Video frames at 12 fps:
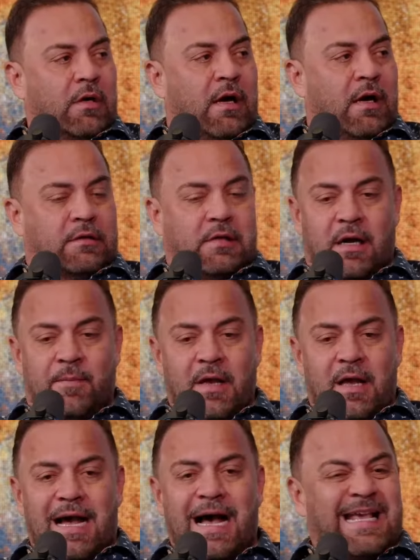uh, Tom,
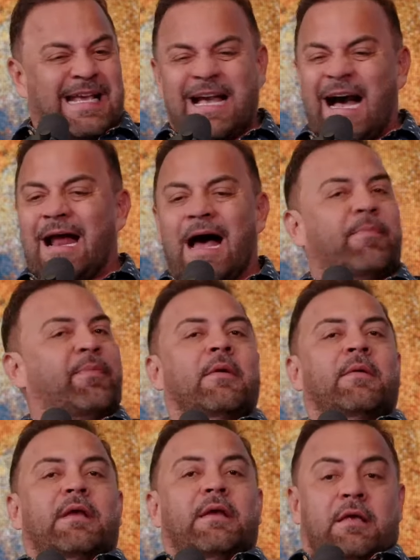I got
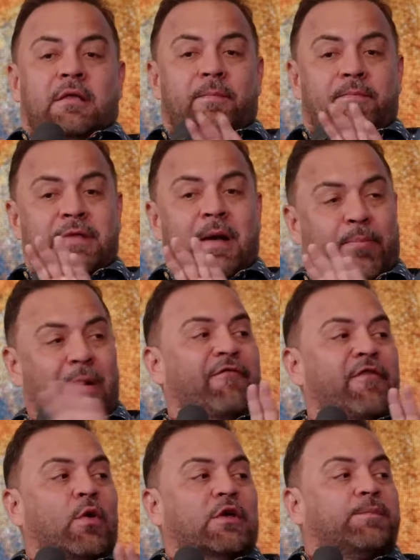up the, the
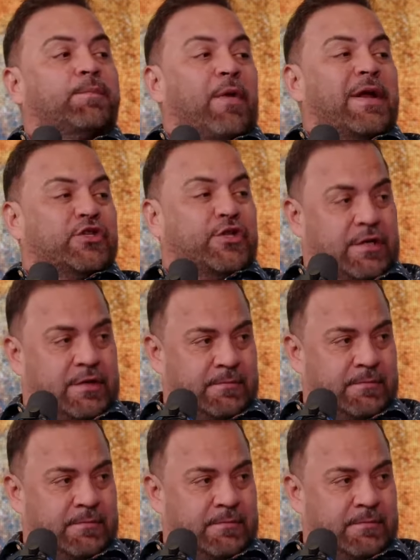prophet was preaching.